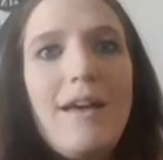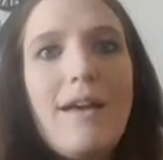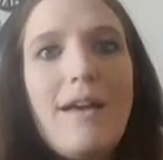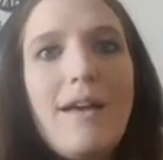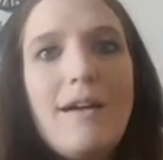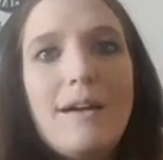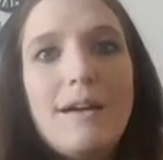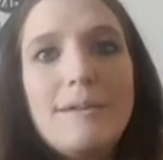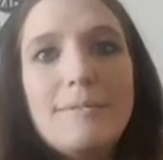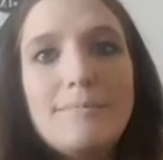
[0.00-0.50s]

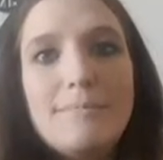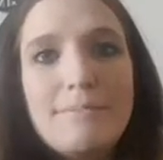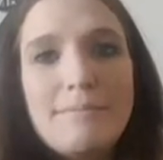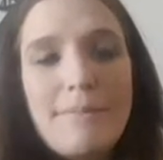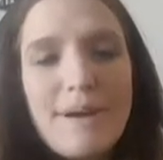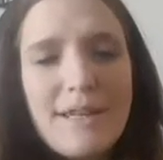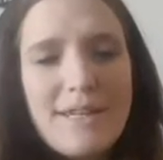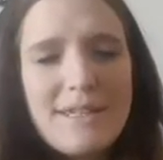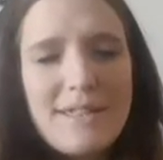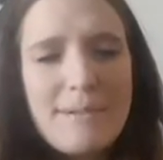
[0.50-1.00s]

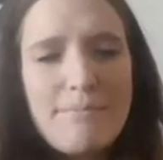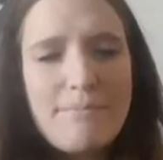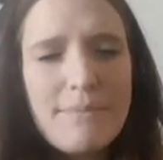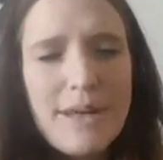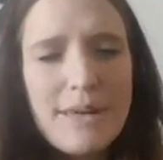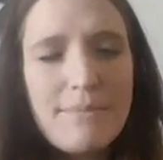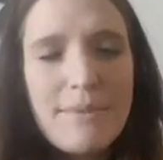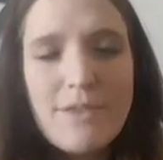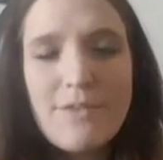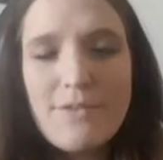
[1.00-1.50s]
My
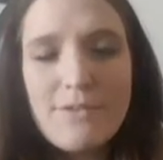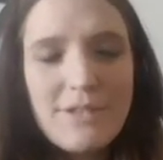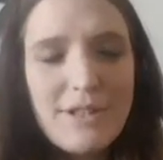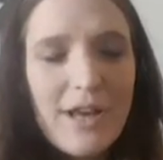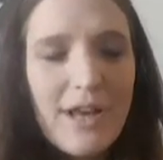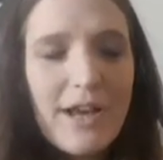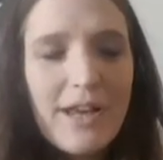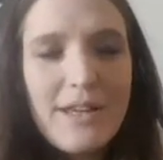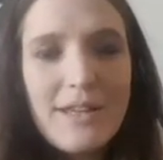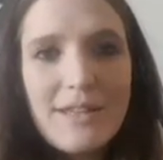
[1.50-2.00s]

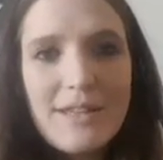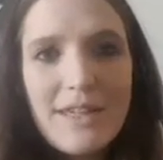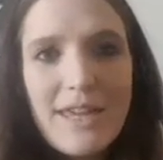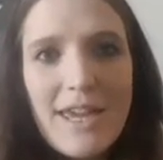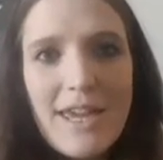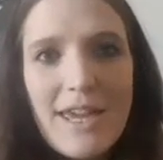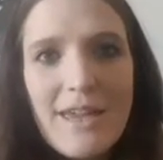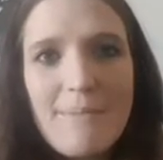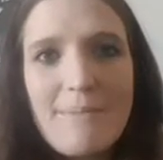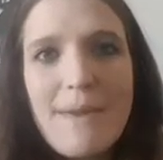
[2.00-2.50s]
mother-in-law
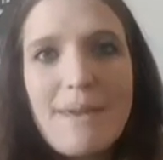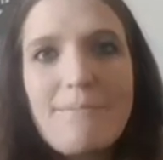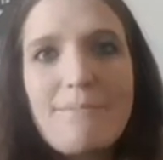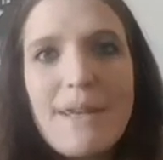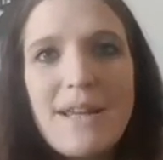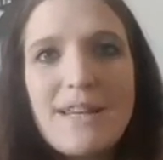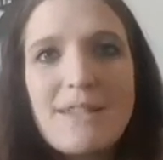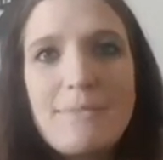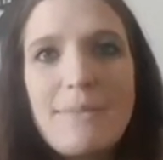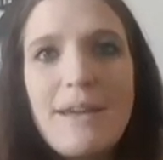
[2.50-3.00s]
came and
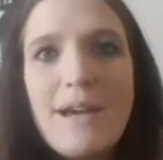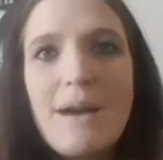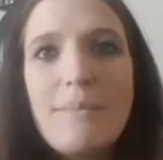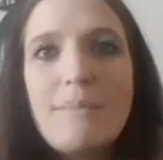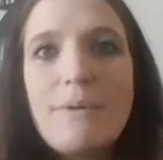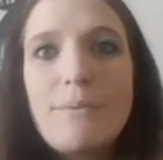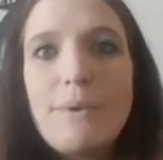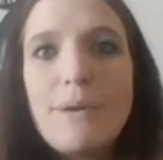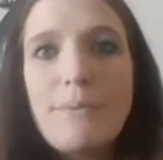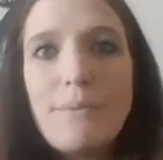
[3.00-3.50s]
picked me
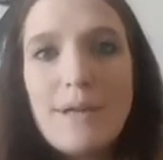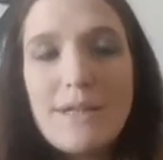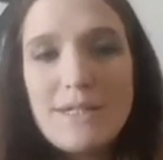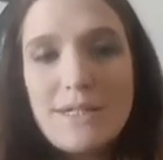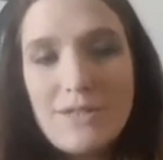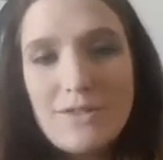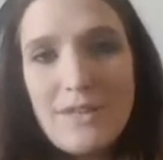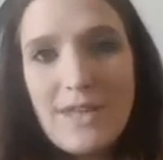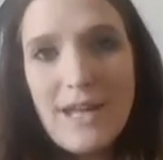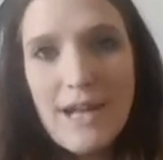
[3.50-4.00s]
up, and we went
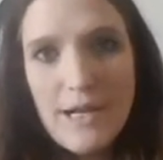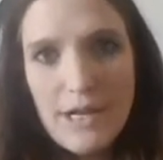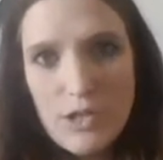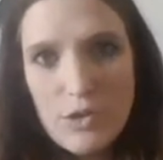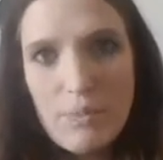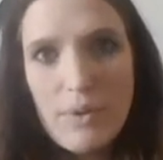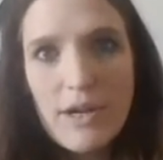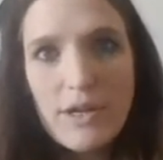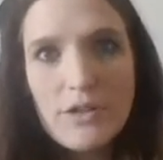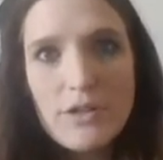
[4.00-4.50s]
to the
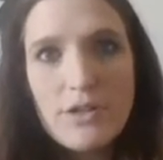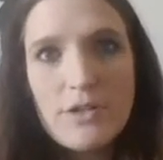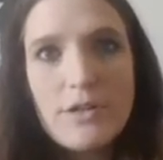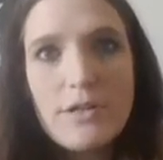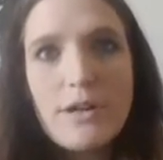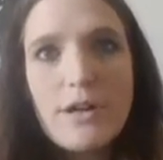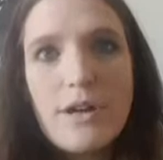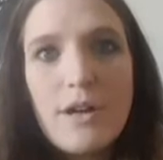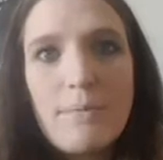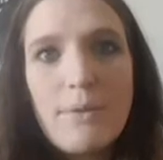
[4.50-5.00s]
acupuncture
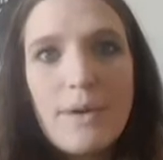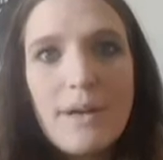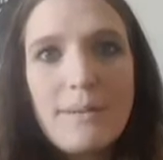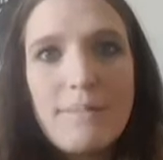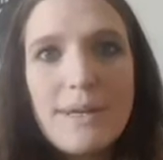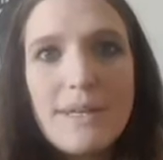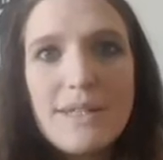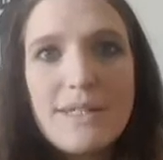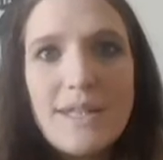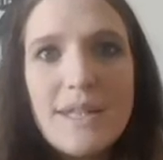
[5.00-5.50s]

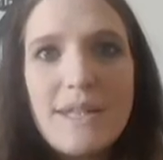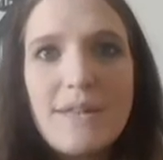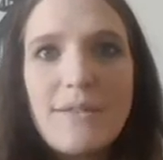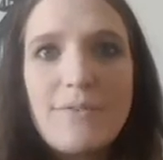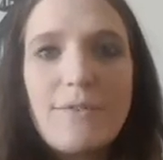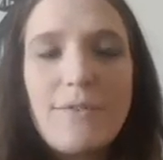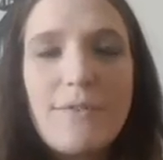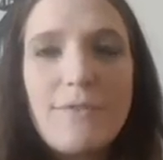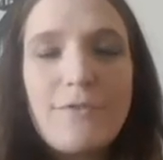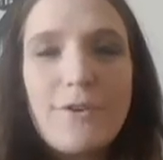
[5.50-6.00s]
appointment
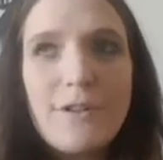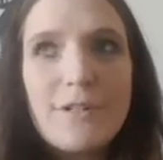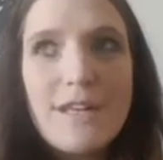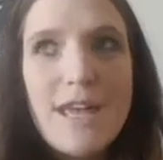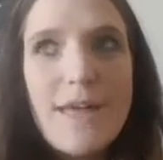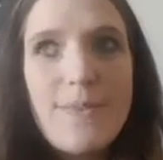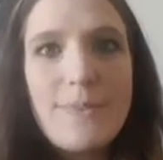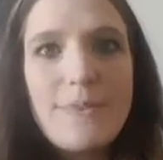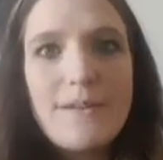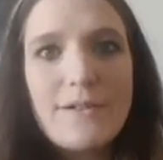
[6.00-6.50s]
for
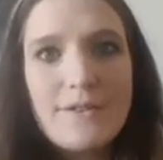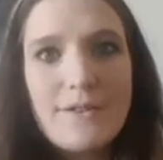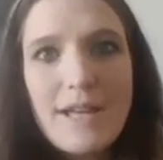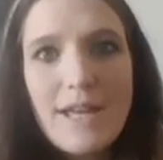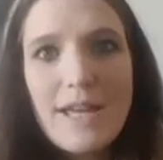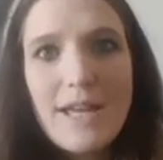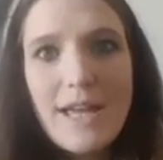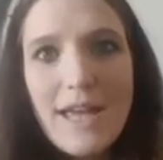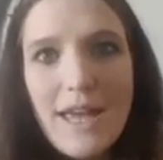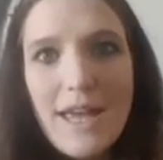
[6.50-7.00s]

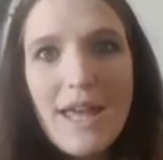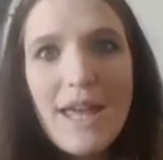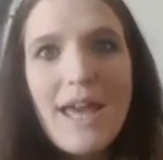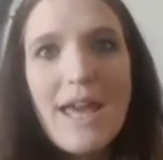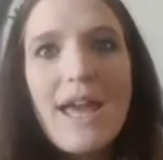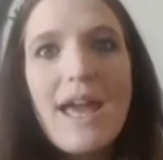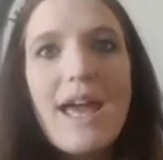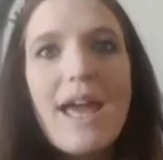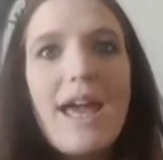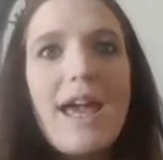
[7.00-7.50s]
10:30.
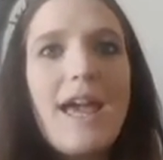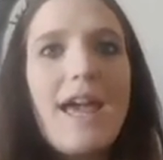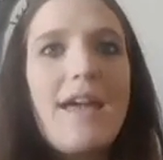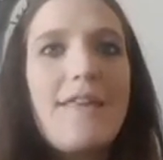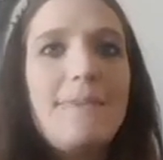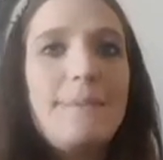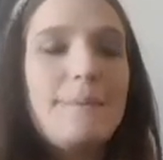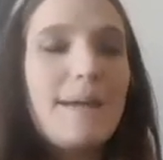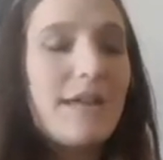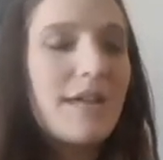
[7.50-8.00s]

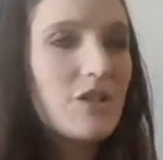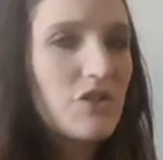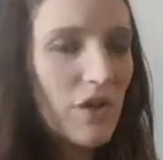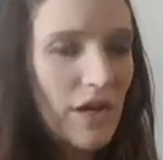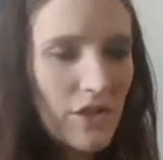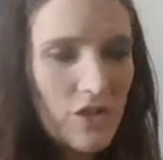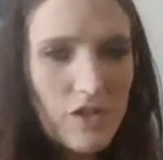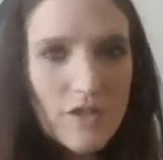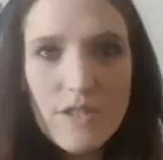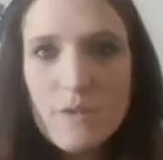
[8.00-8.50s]
And my
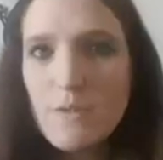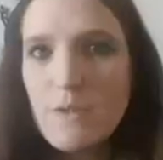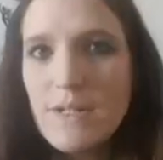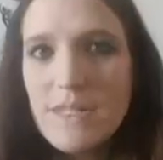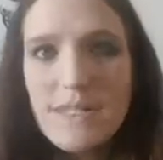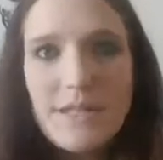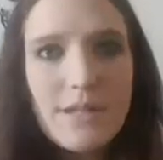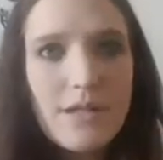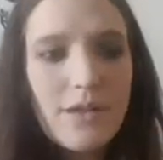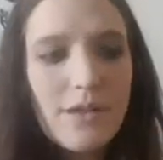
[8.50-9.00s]
contractions were
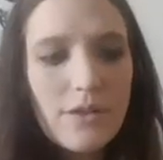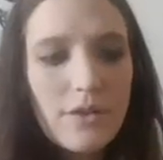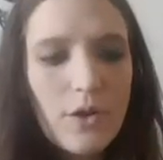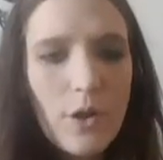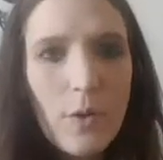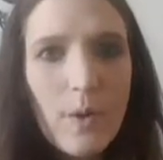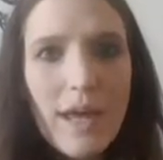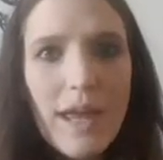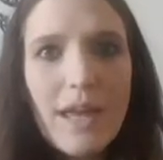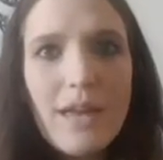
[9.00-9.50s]
still
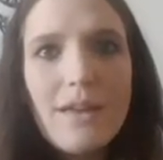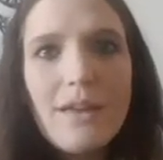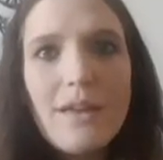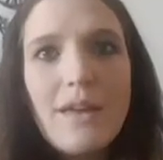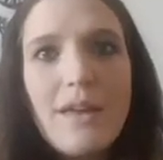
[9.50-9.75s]
going,